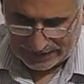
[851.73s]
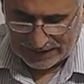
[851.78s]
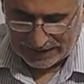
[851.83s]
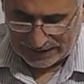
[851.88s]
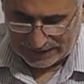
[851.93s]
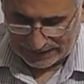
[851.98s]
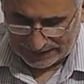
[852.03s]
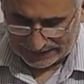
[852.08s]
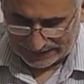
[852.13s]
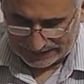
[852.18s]

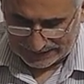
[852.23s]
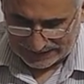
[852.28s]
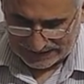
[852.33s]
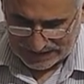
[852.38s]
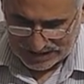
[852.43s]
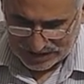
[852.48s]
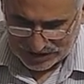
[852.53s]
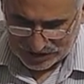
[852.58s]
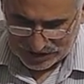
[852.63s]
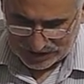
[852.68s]
The
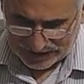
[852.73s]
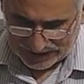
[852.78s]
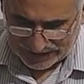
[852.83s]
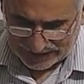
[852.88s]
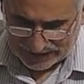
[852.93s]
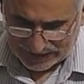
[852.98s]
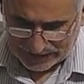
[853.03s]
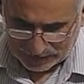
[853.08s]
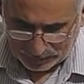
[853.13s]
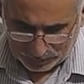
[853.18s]

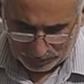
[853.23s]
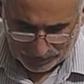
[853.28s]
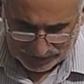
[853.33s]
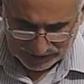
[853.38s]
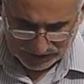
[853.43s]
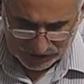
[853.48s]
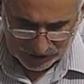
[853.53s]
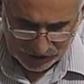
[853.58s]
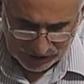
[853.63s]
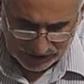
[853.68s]
steric
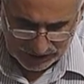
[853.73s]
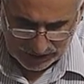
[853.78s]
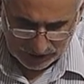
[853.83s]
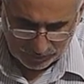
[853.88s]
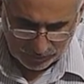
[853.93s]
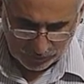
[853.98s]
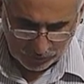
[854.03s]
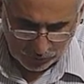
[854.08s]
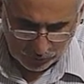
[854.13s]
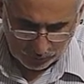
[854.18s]
repulsion
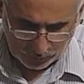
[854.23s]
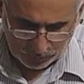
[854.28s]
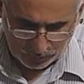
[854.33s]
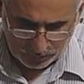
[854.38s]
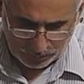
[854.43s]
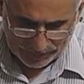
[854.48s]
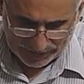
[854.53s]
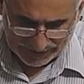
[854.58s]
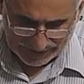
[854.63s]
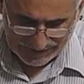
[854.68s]
of
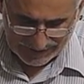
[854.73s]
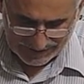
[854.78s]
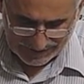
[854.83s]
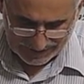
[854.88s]
group makes